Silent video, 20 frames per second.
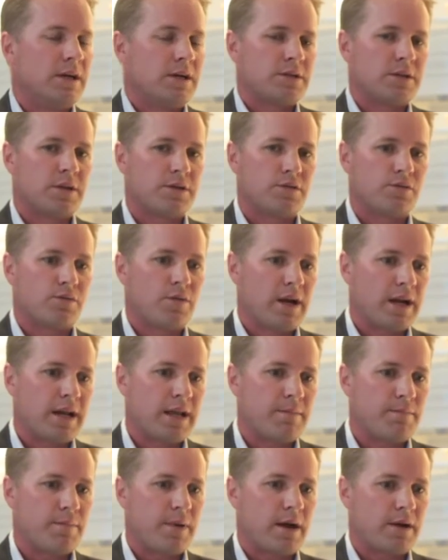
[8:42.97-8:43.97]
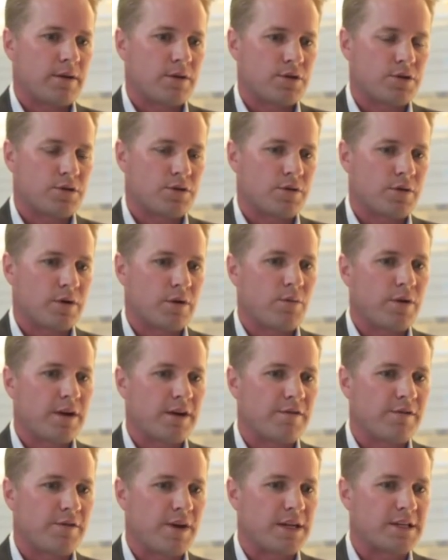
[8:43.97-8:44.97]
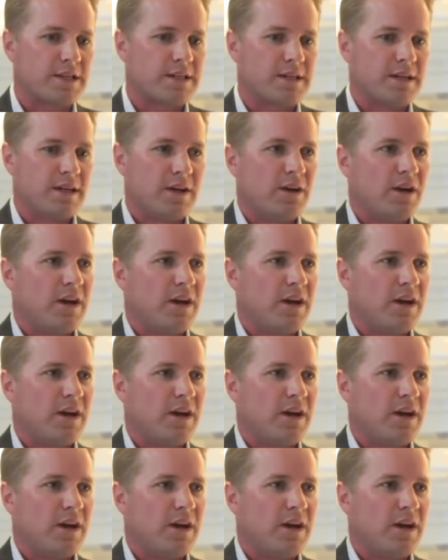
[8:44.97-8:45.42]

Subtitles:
So it's really about ensuring we invest